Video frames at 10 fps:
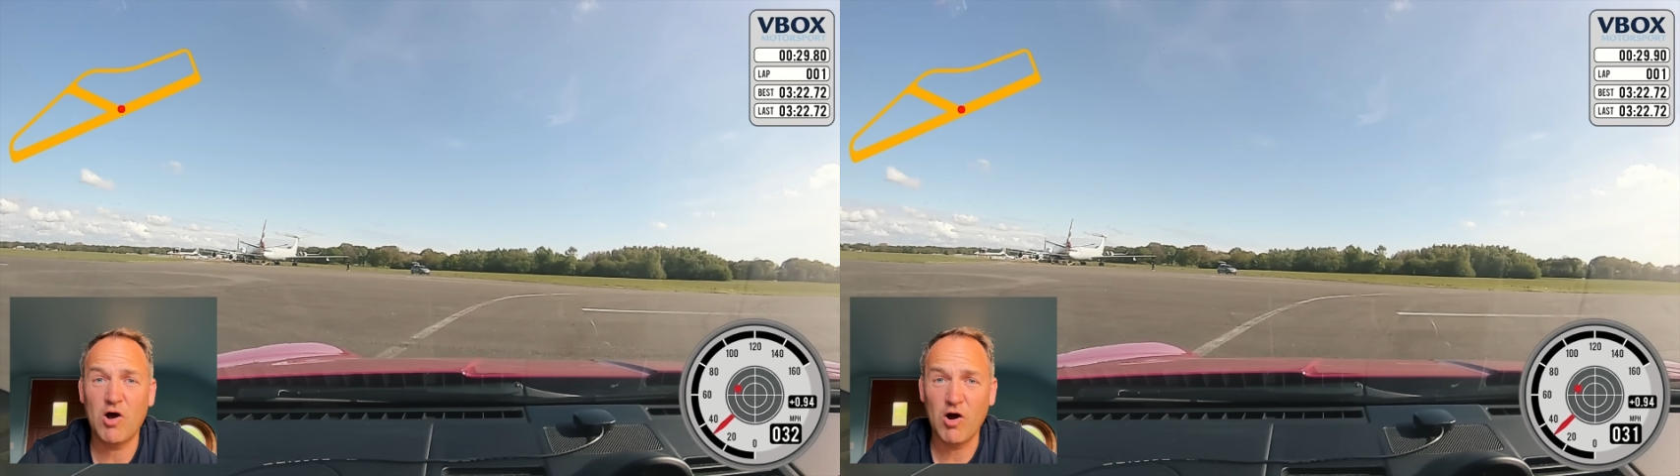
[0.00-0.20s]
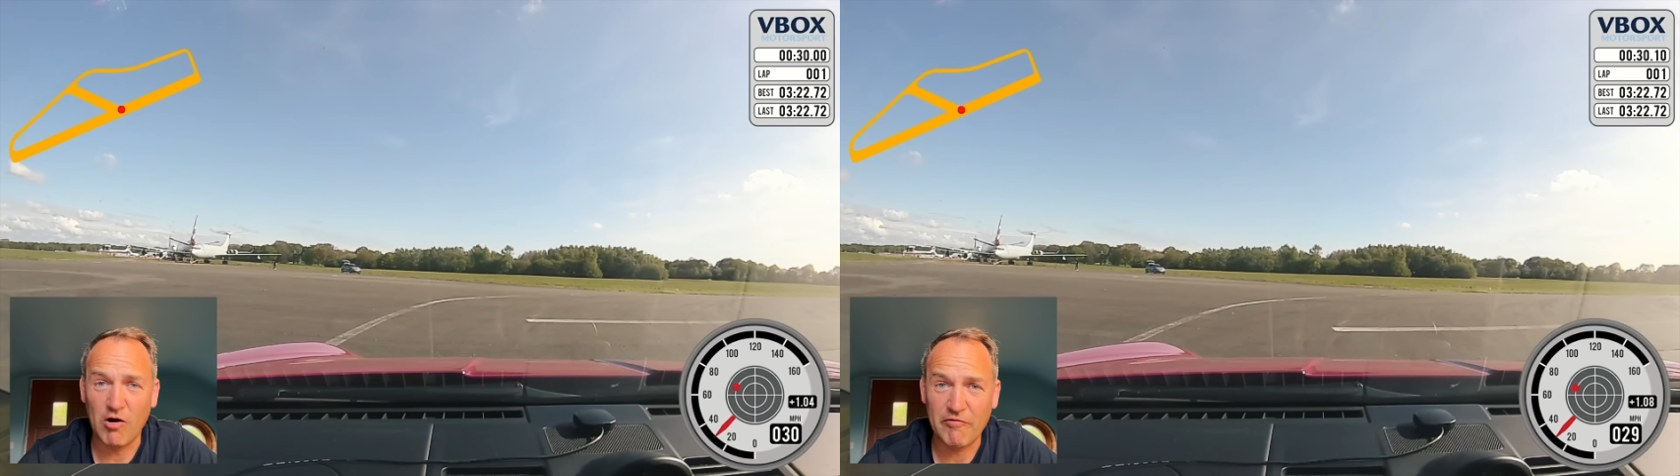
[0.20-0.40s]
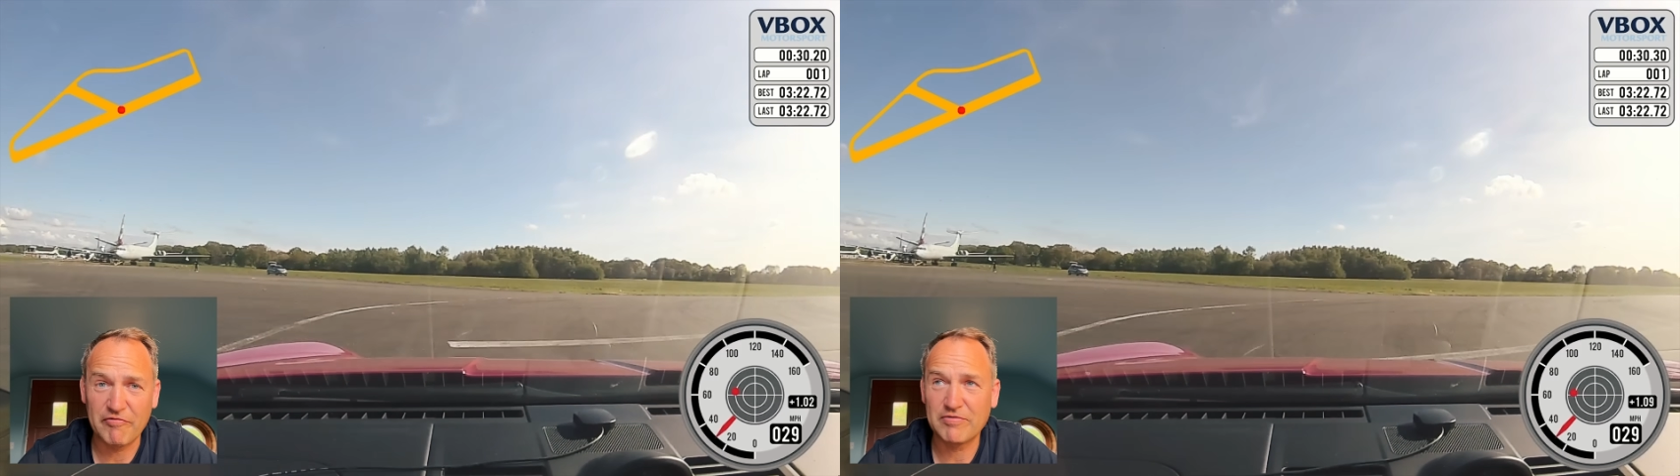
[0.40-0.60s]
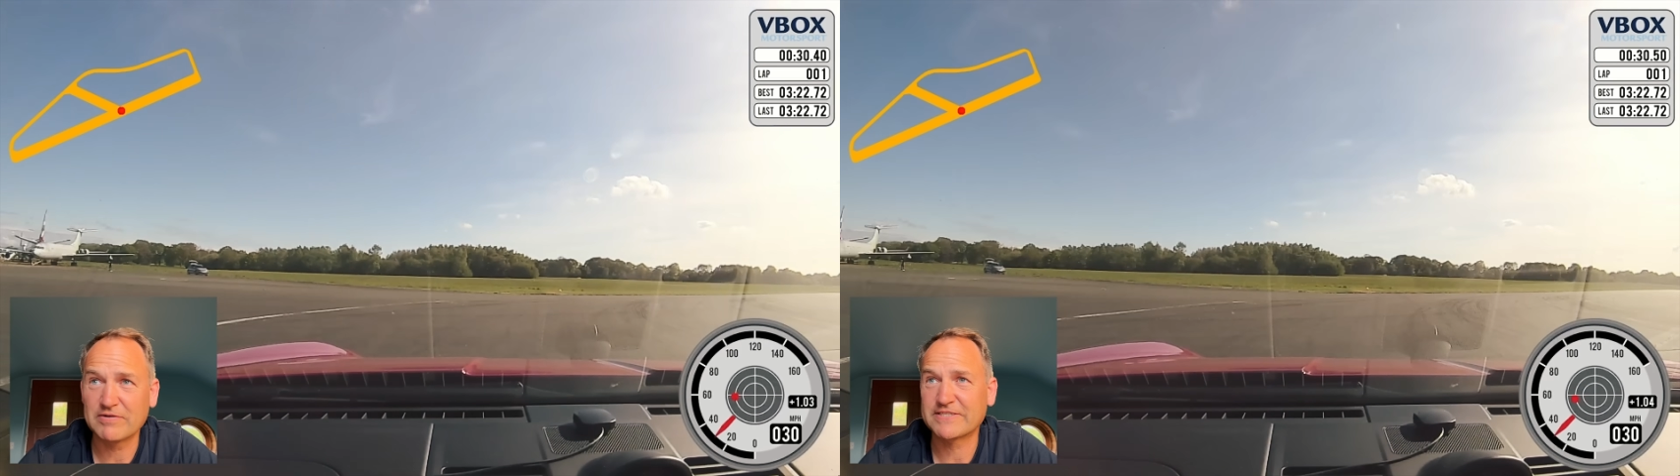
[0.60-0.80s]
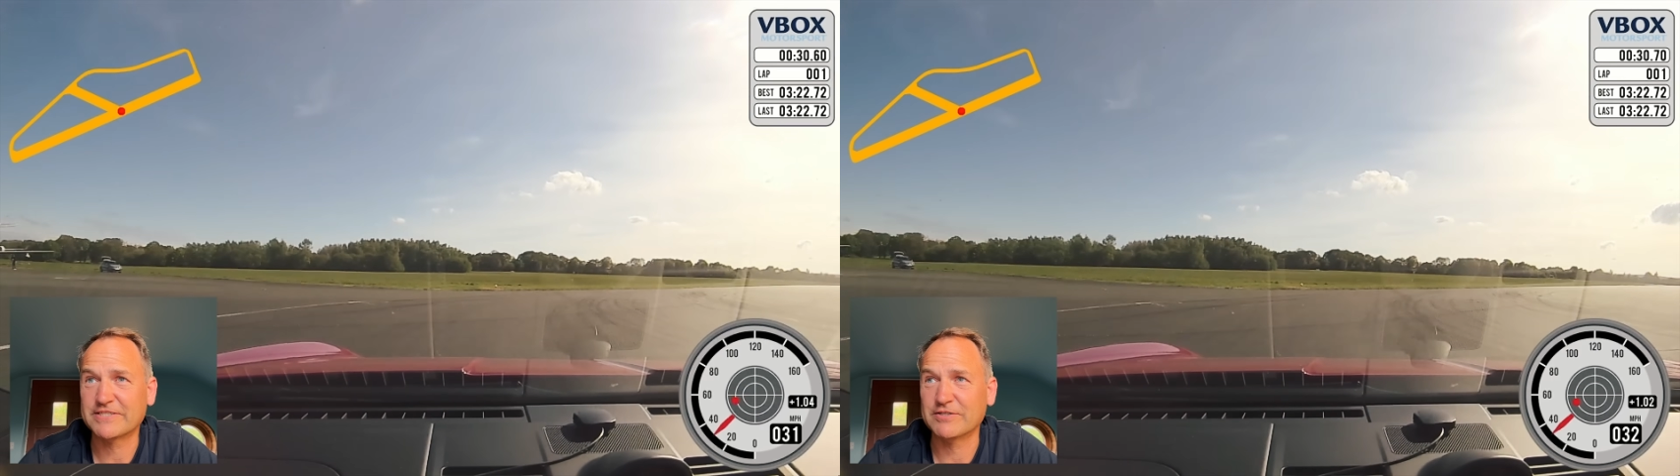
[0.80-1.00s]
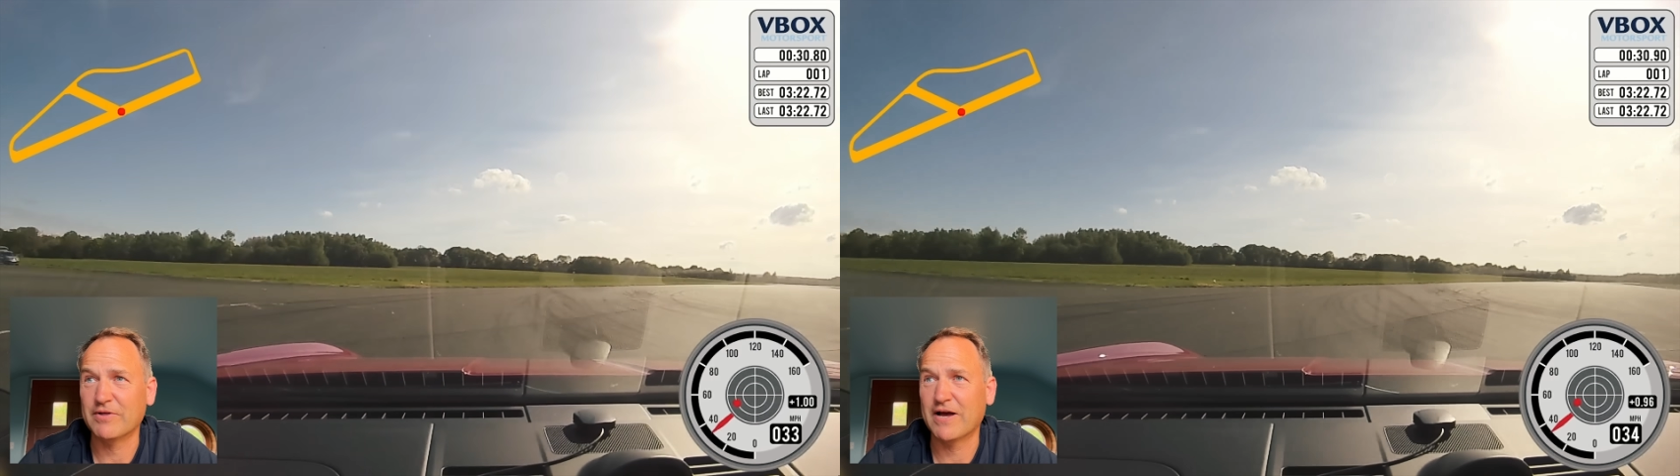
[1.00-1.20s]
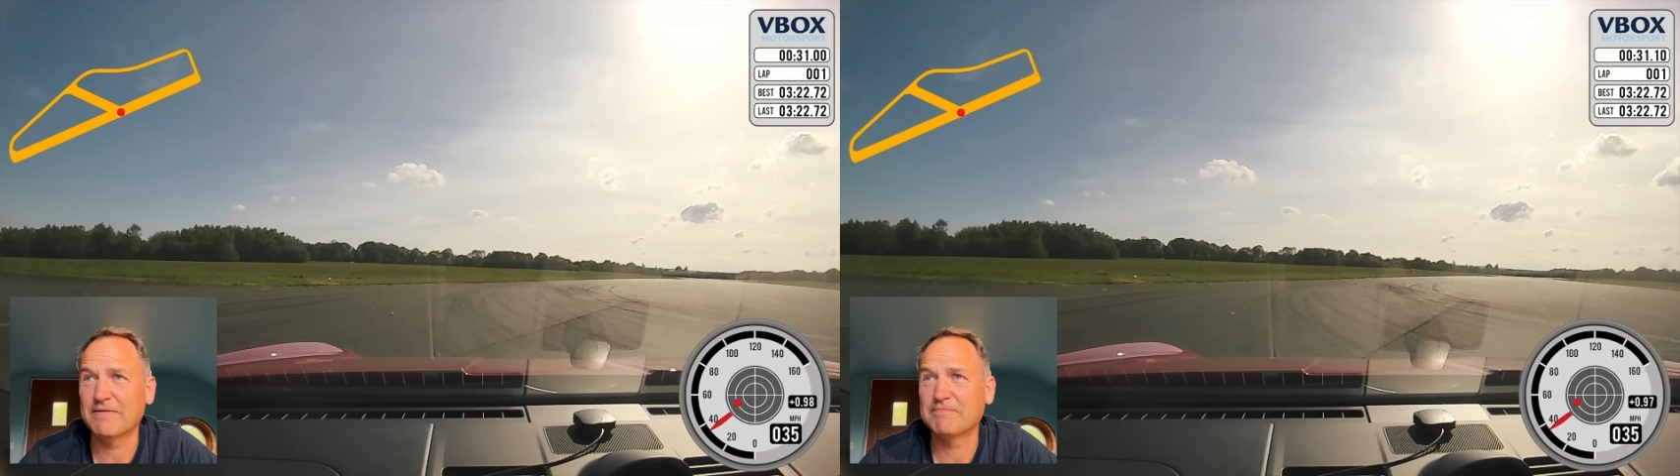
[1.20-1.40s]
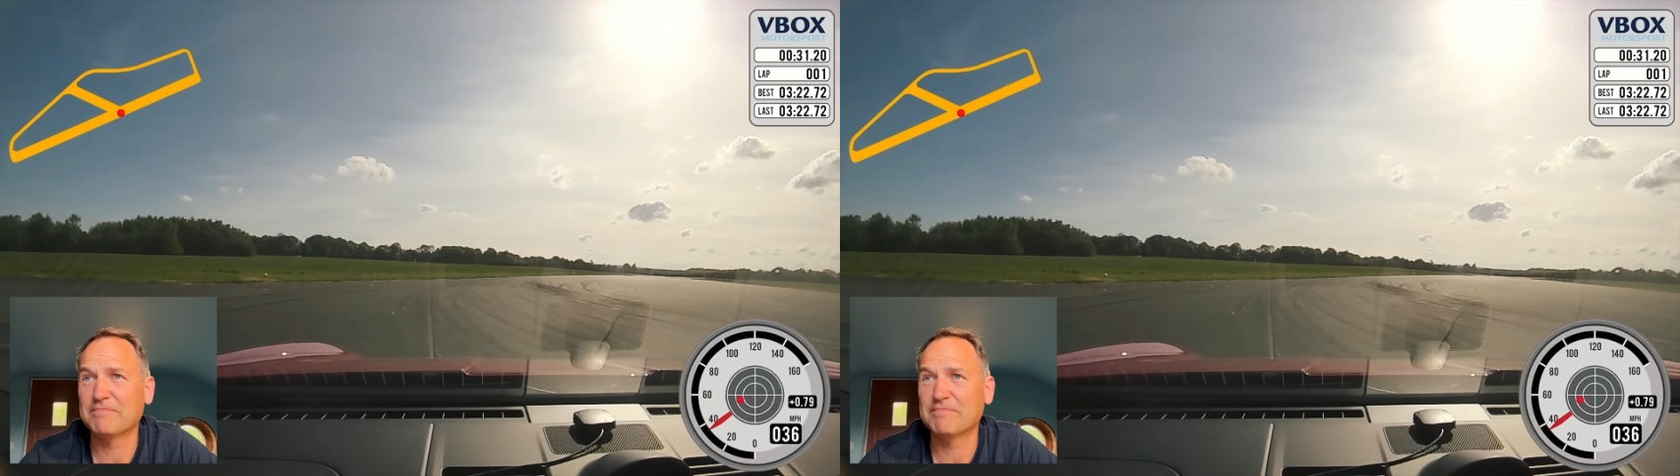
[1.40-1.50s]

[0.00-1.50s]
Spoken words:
off to do that.